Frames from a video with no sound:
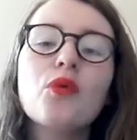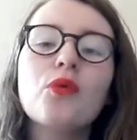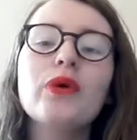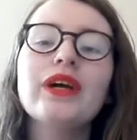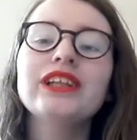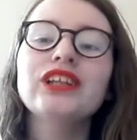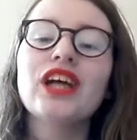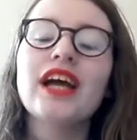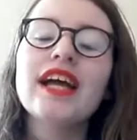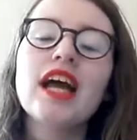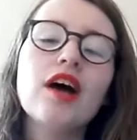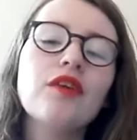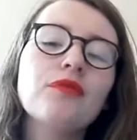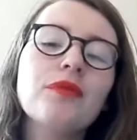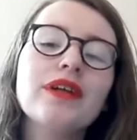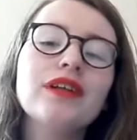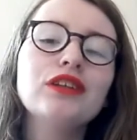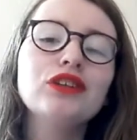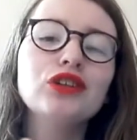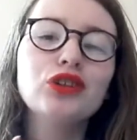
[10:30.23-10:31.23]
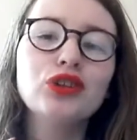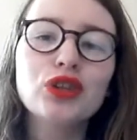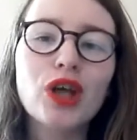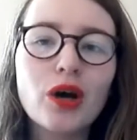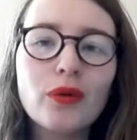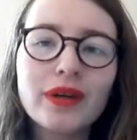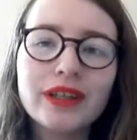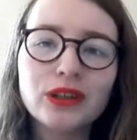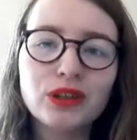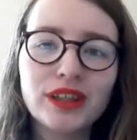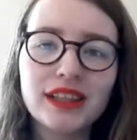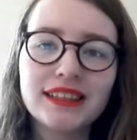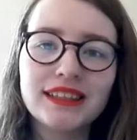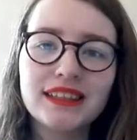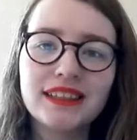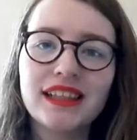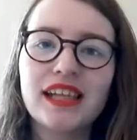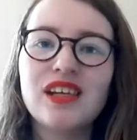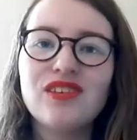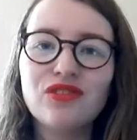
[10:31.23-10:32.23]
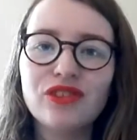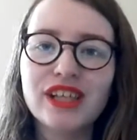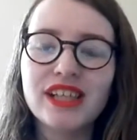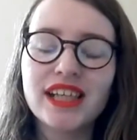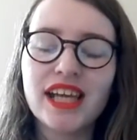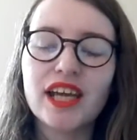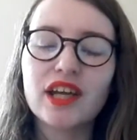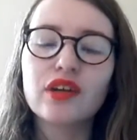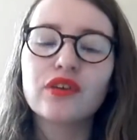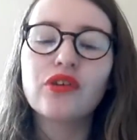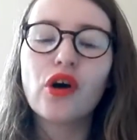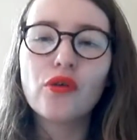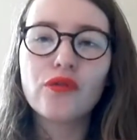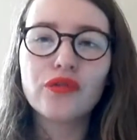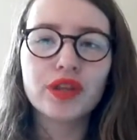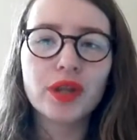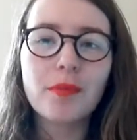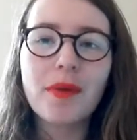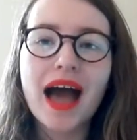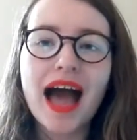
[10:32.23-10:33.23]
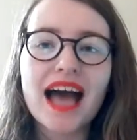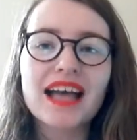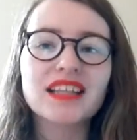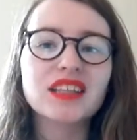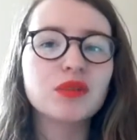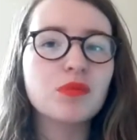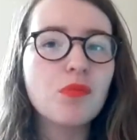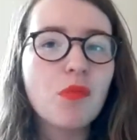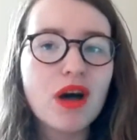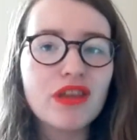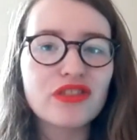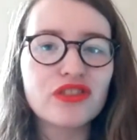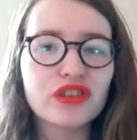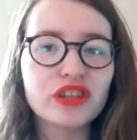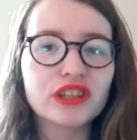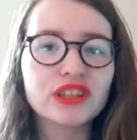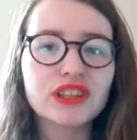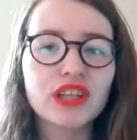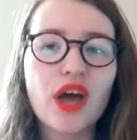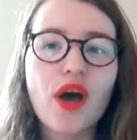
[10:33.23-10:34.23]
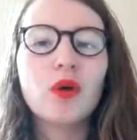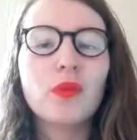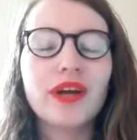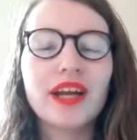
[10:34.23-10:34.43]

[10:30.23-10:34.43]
which I have been so interested in reading over the past month or so.